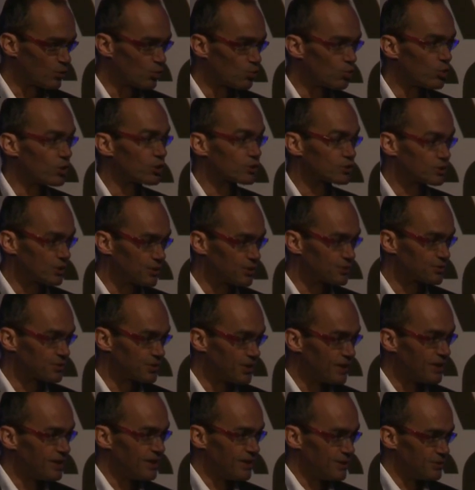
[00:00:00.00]
worked on
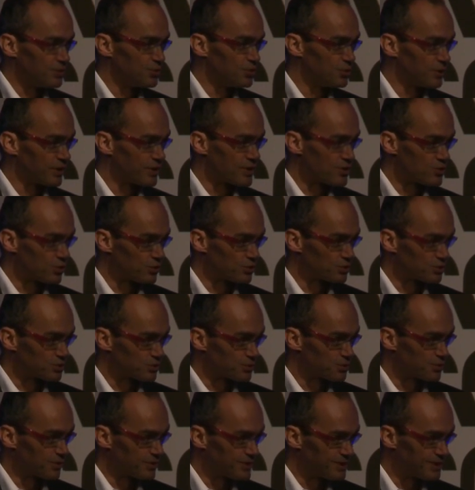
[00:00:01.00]
during
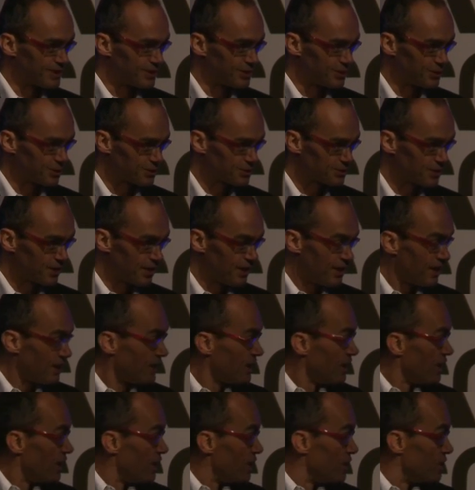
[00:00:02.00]
those 20 years
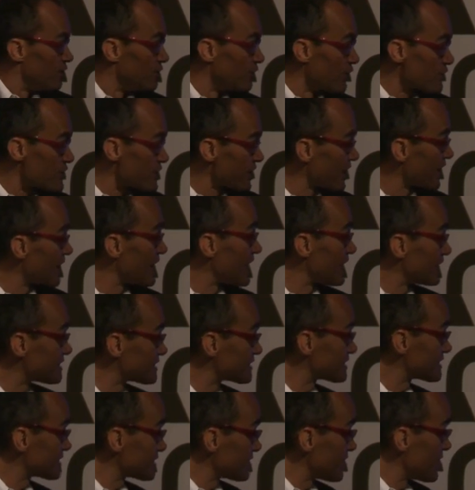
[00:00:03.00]
nothing
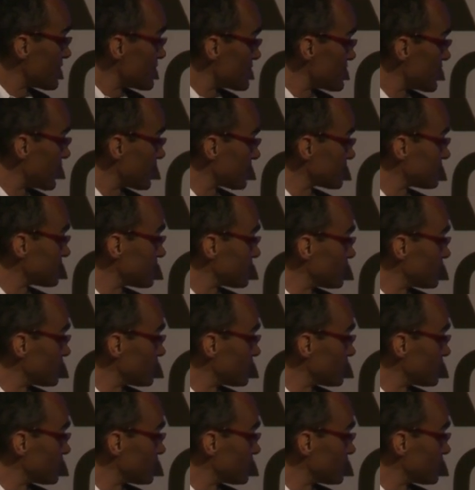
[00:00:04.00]
less than